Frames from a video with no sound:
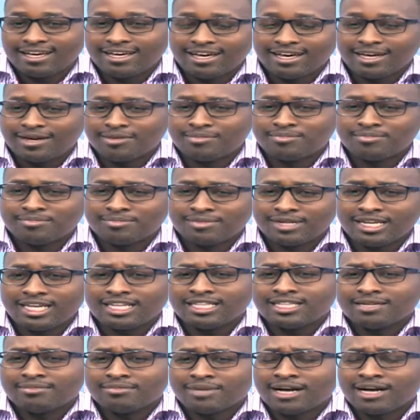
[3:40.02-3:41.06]

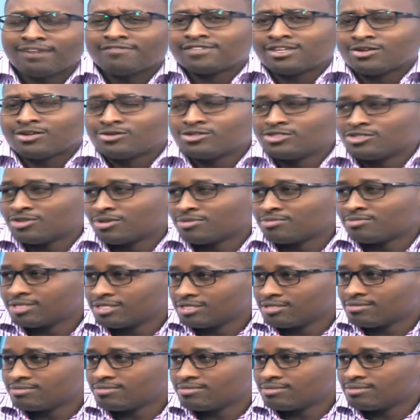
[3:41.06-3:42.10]
let them have their own
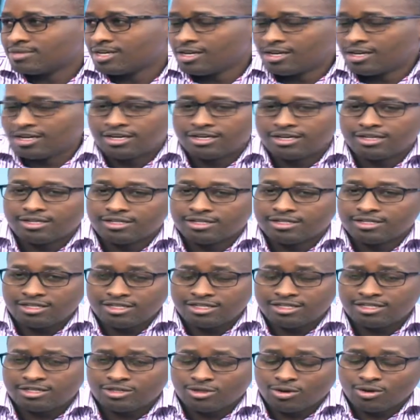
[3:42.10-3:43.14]
jobs.
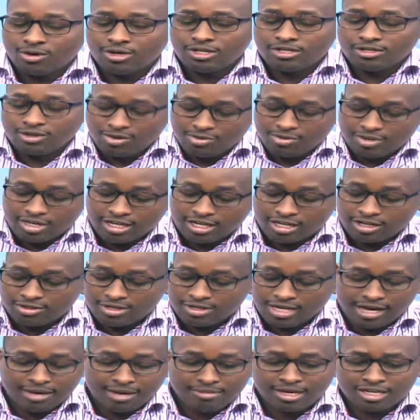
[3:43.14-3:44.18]
Digital
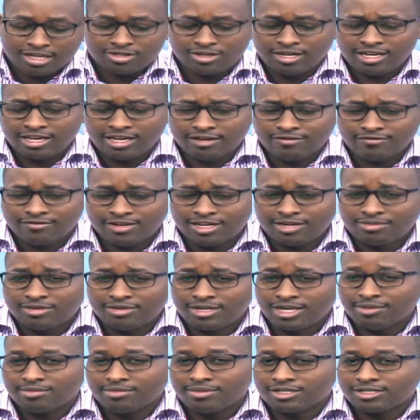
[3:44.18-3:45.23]
communication, I'm actually a very
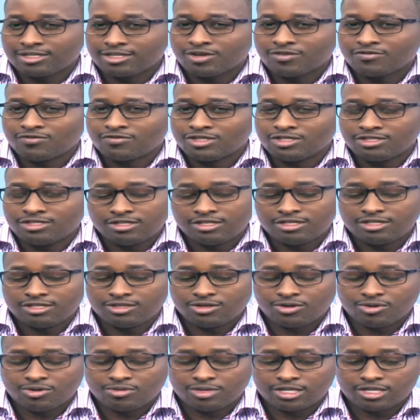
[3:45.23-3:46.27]
big ambassador of
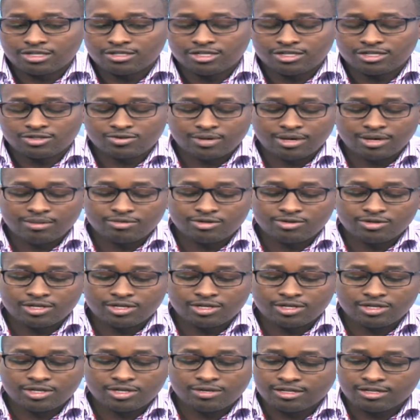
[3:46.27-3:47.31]
digital communication. That's why I'm
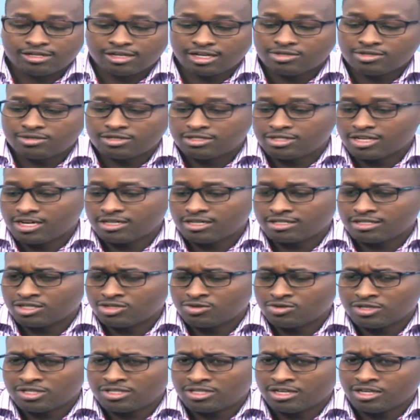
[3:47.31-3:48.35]
doing my graduate studies at
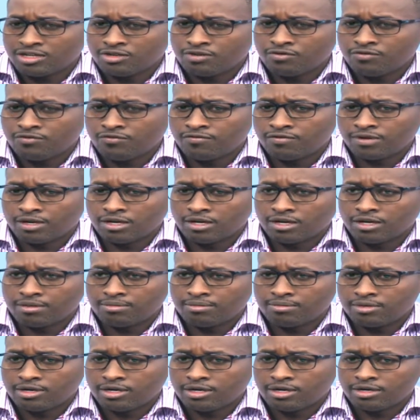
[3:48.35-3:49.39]

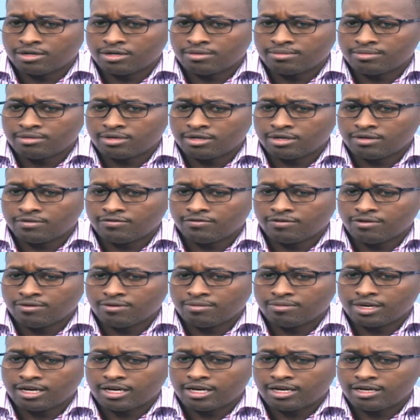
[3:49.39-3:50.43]
USIU for
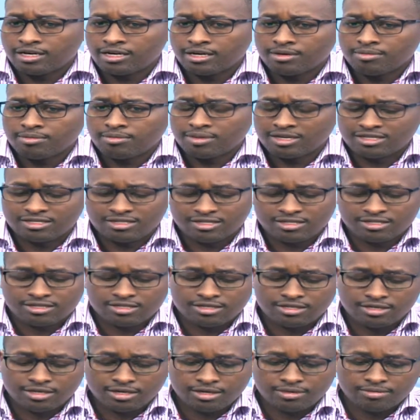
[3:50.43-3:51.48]
my master's
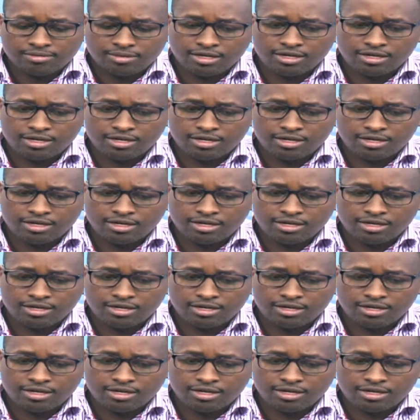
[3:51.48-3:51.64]
in